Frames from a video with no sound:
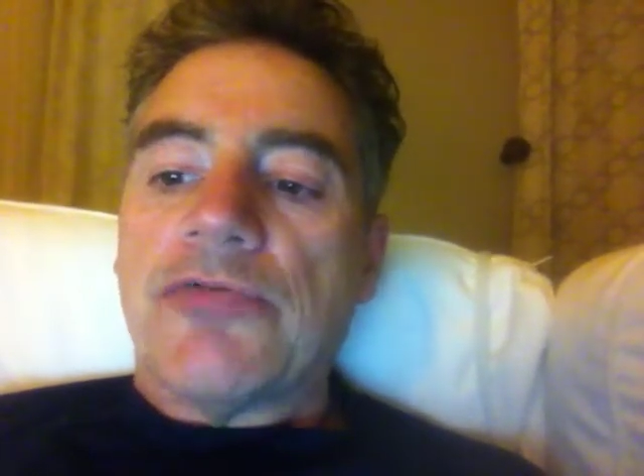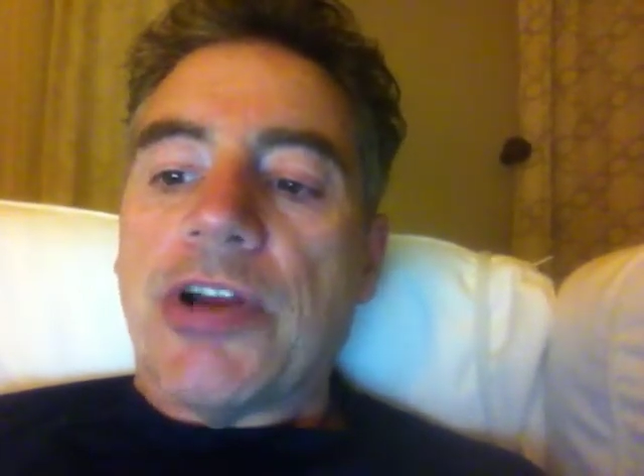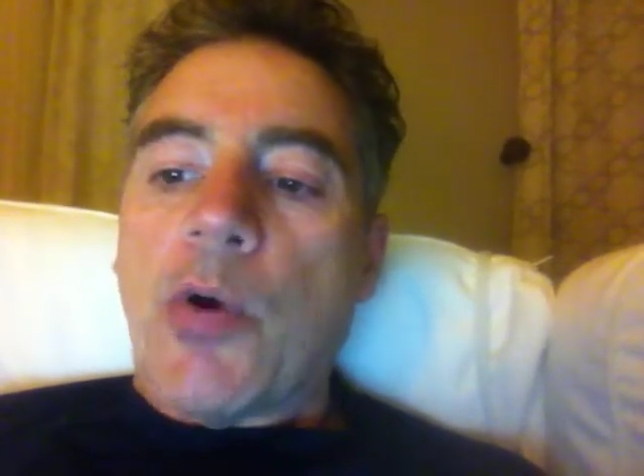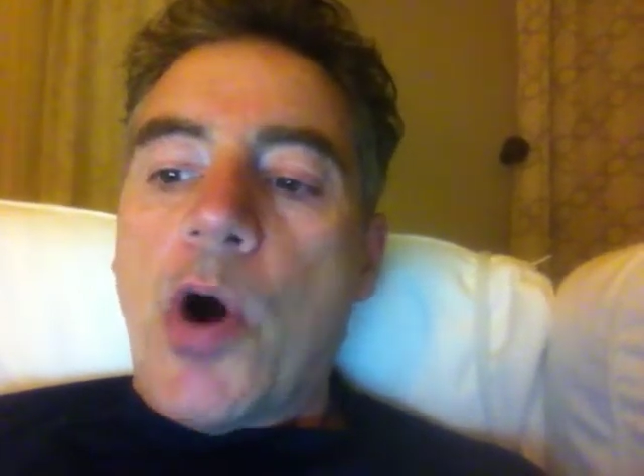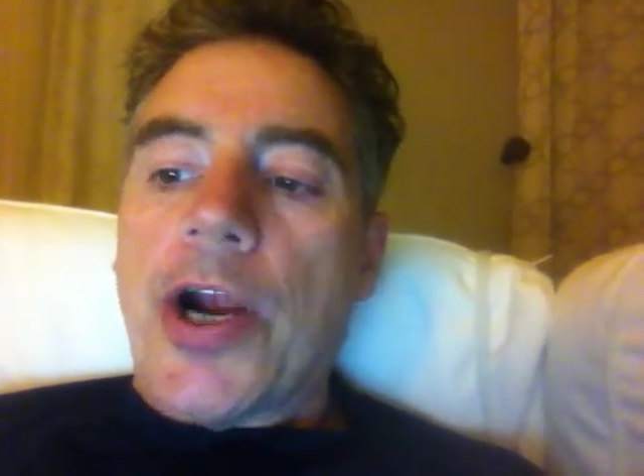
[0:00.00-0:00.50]

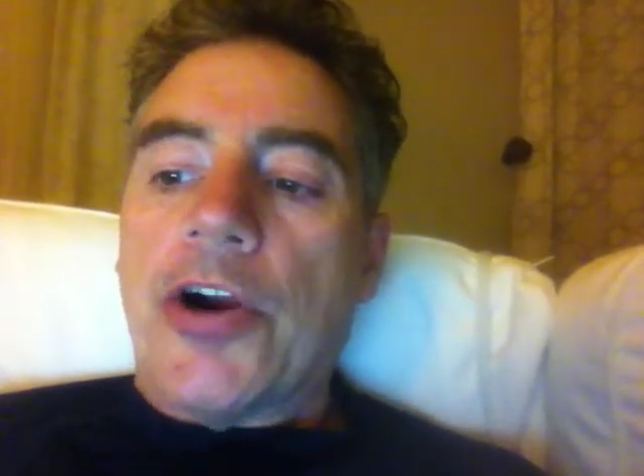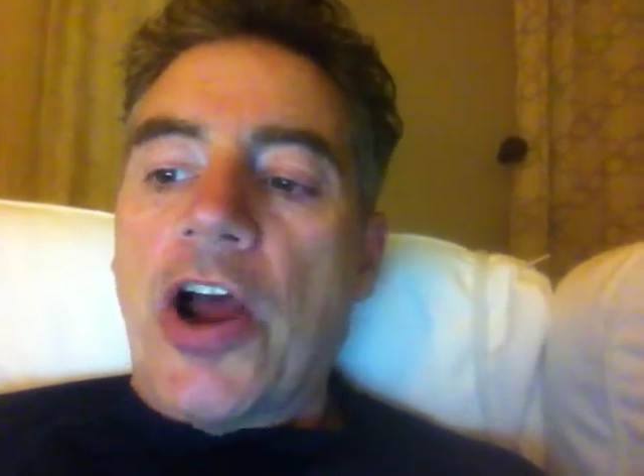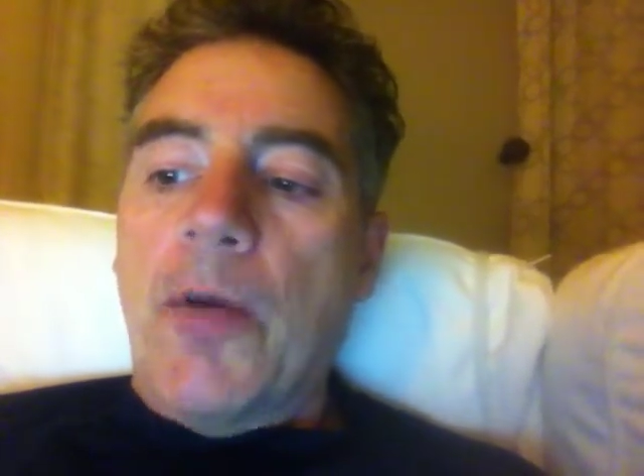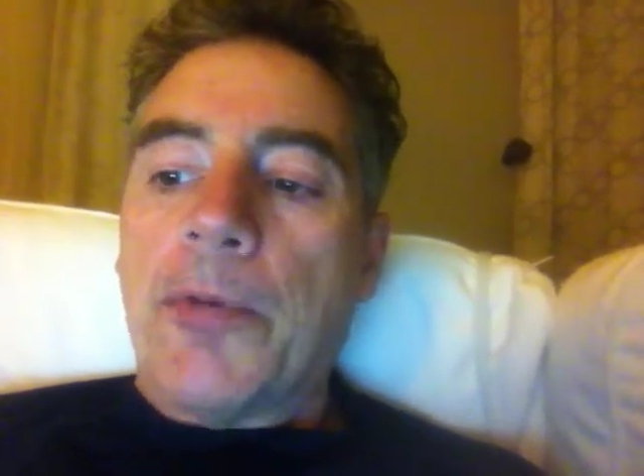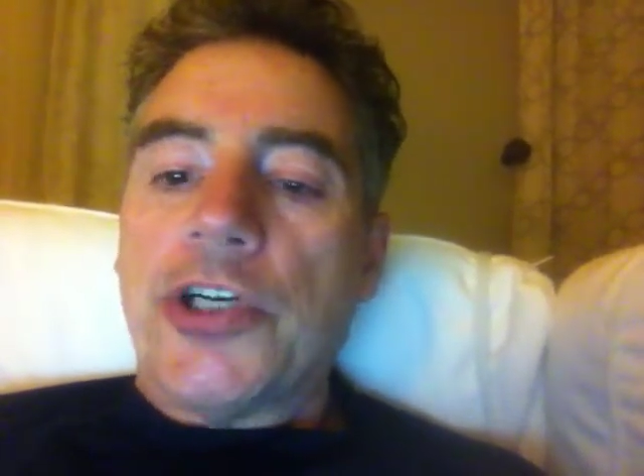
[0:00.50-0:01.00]
require
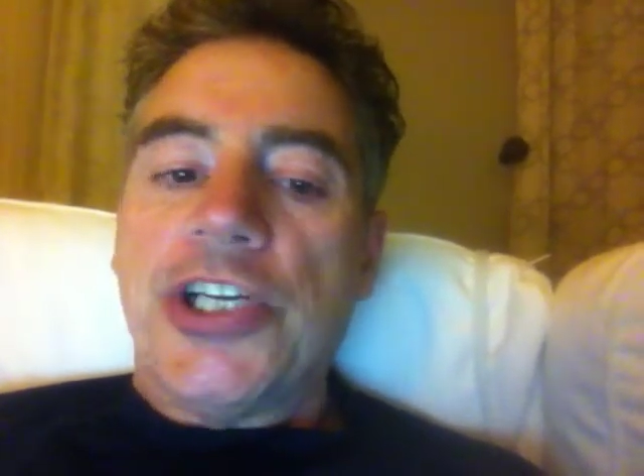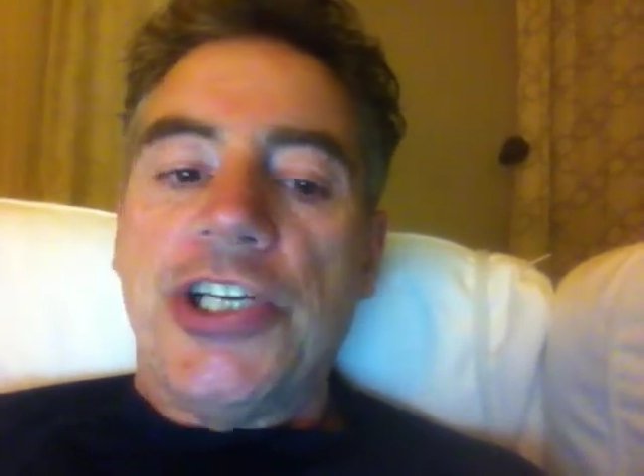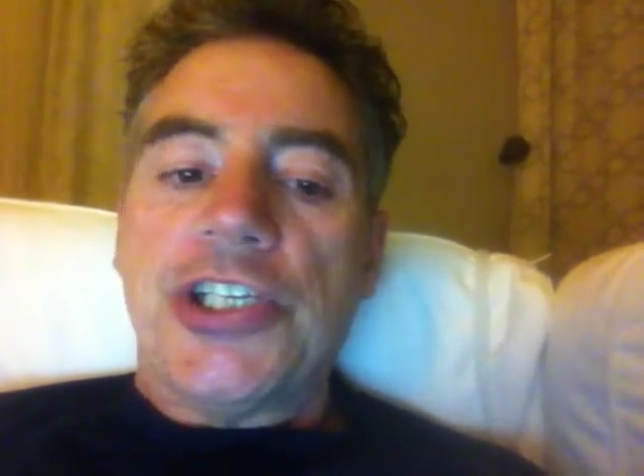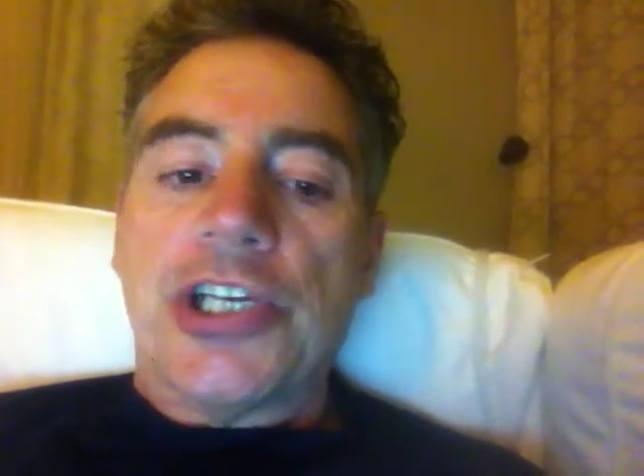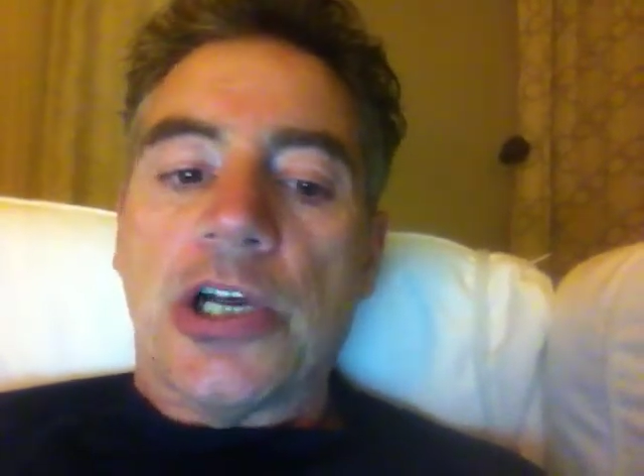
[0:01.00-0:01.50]
helper
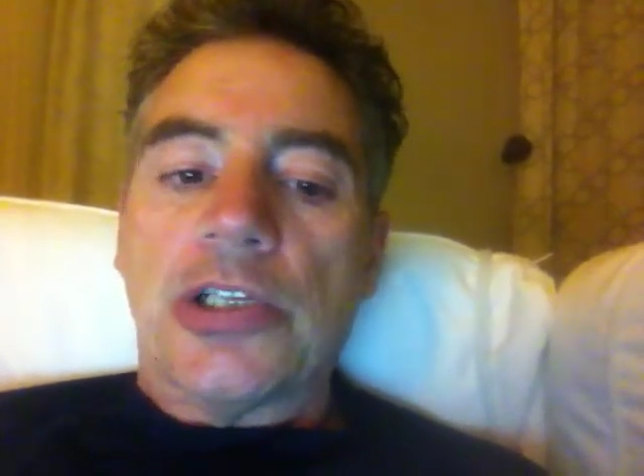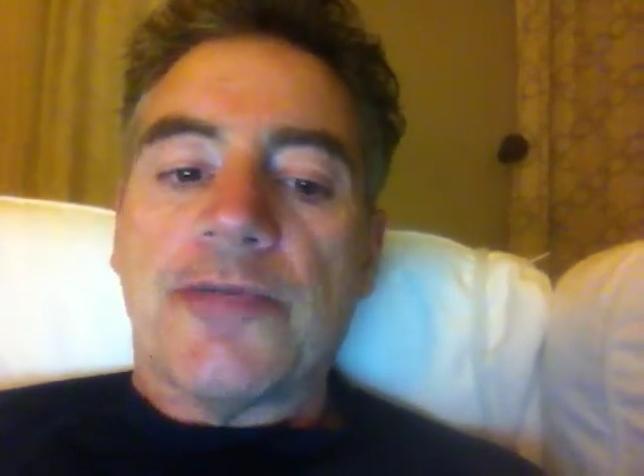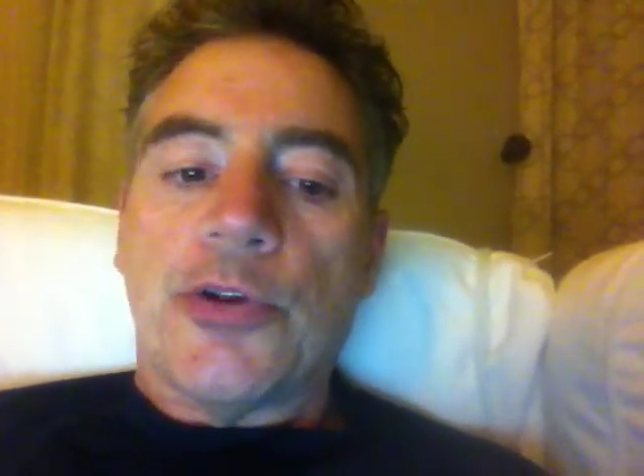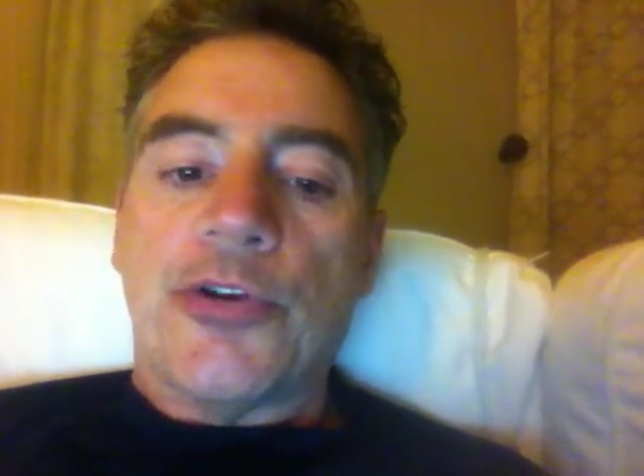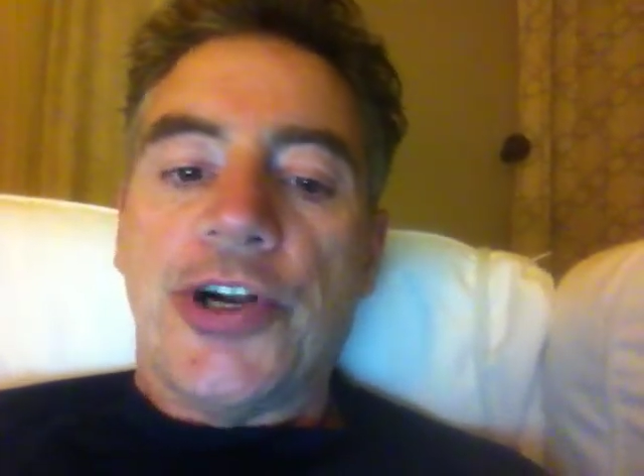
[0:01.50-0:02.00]
T cells
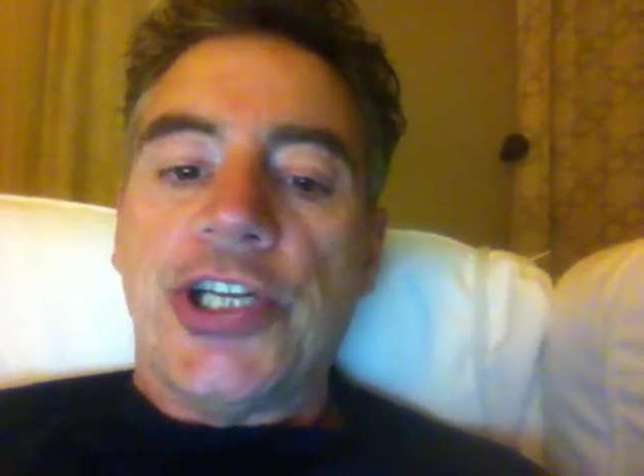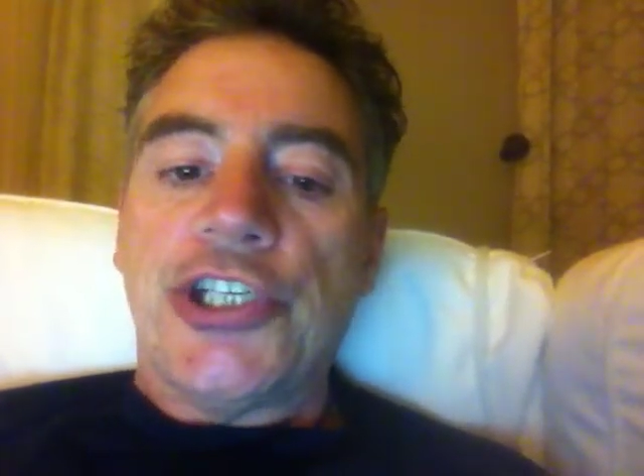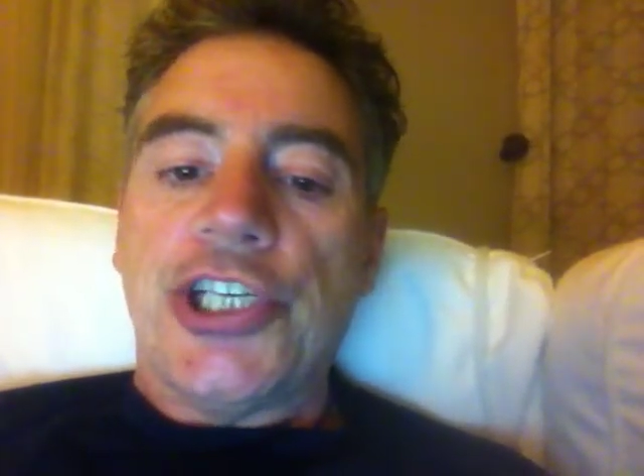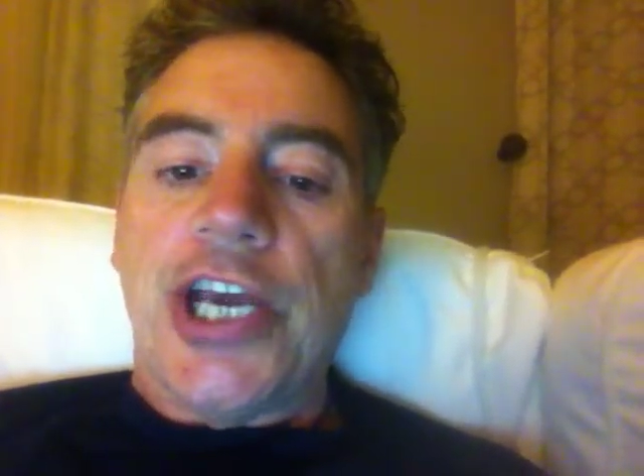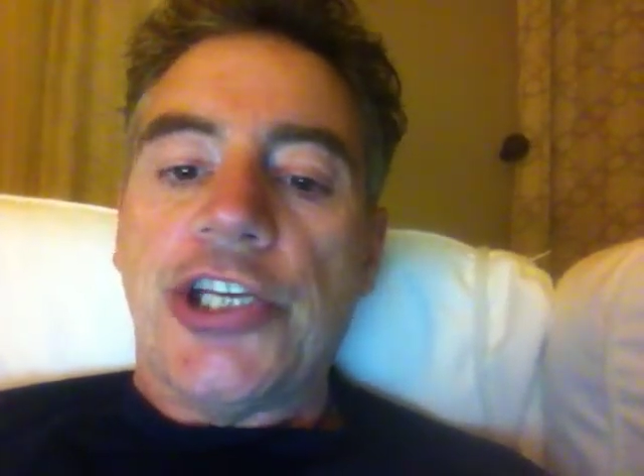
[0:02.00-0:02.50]
for their
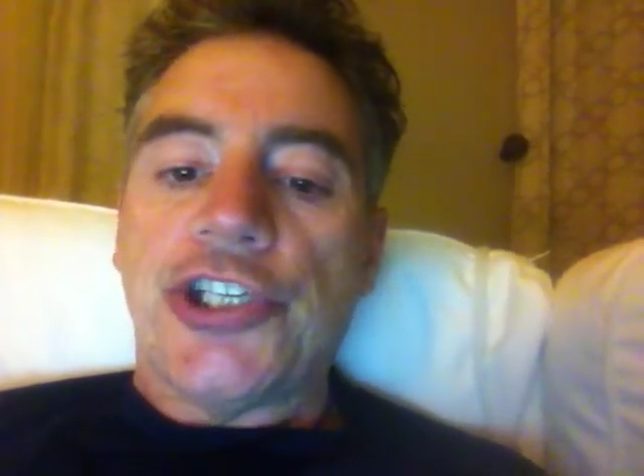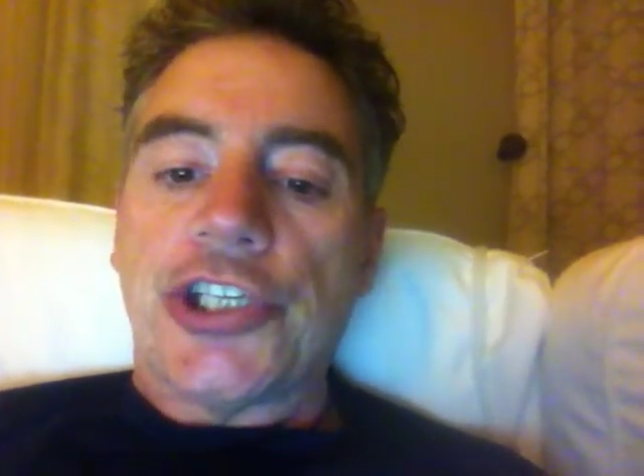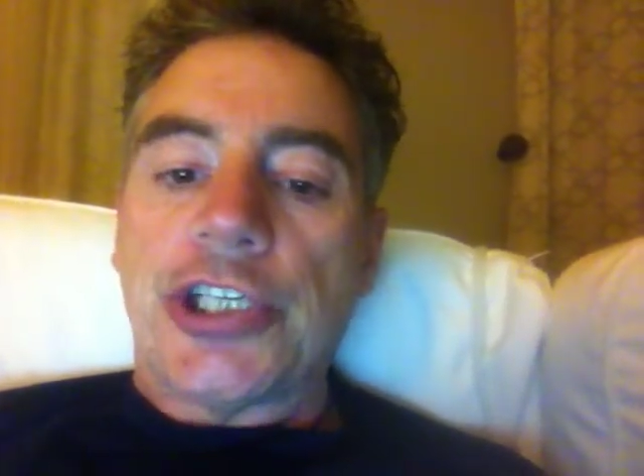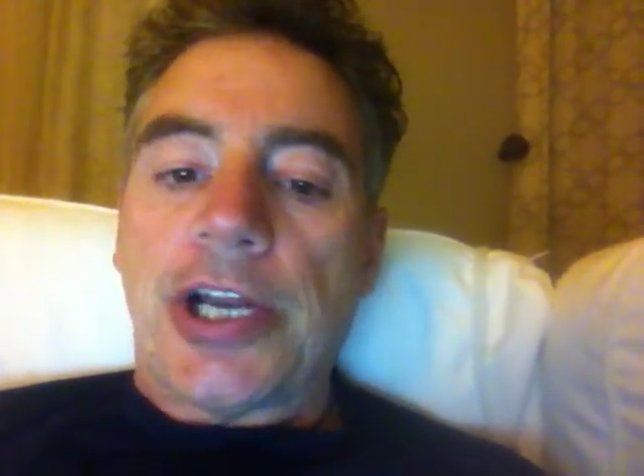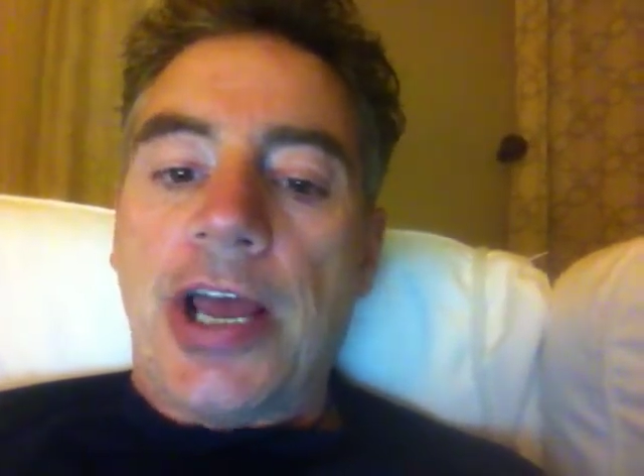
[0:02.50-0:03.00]

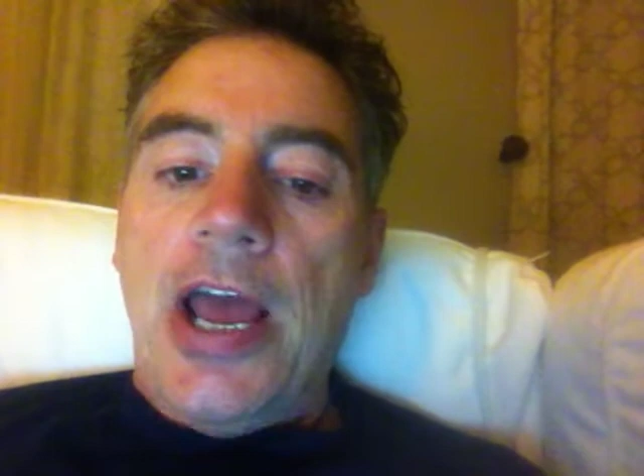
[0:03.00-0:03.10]
initiation.